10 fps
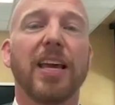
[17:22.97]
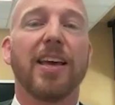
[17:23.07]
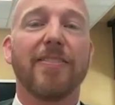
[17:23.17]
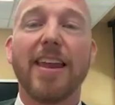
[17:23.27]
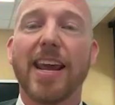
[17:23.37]

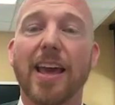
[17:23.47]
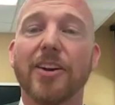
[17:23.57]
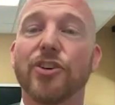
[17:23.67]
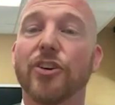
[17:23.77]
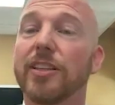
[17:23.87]
and then
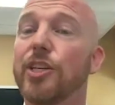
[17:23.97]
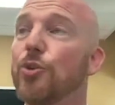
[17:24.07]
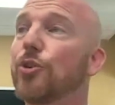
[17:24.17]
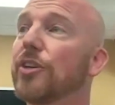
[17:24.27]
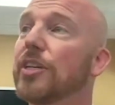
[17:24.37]
again during the
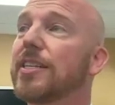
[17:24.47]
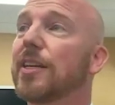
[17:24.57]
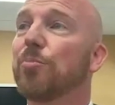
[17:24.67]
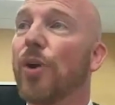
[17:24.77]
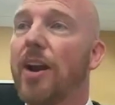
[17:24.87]

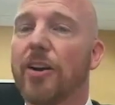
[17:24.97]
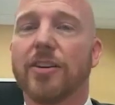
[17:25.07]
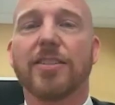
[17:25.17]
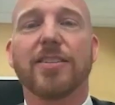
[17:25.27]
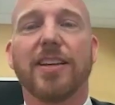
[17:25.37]
Eucharistic
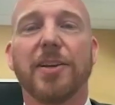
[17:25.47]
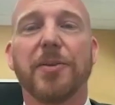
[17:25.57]
prayers.